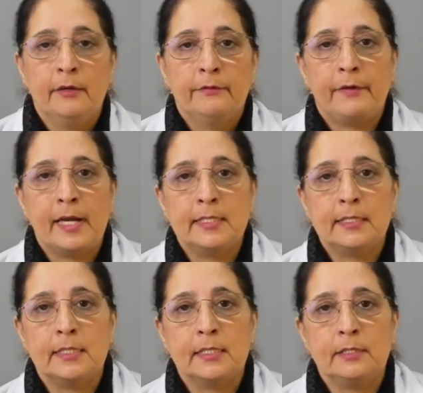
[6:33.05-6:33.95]

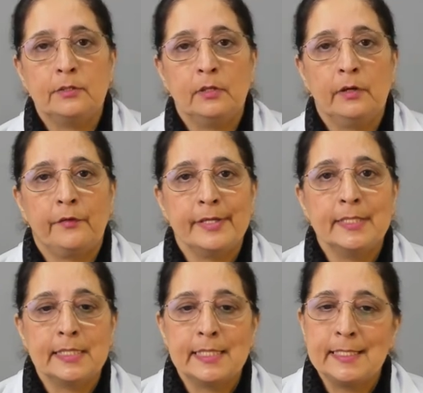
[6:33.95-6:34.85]
Francis
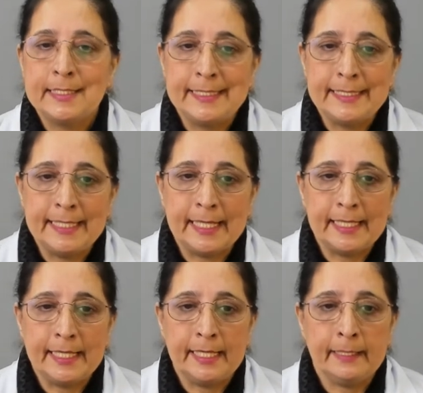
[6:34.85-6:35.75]
Tularensis
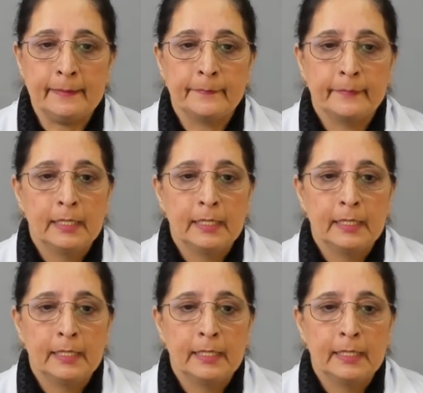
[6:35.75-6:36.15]
DNA,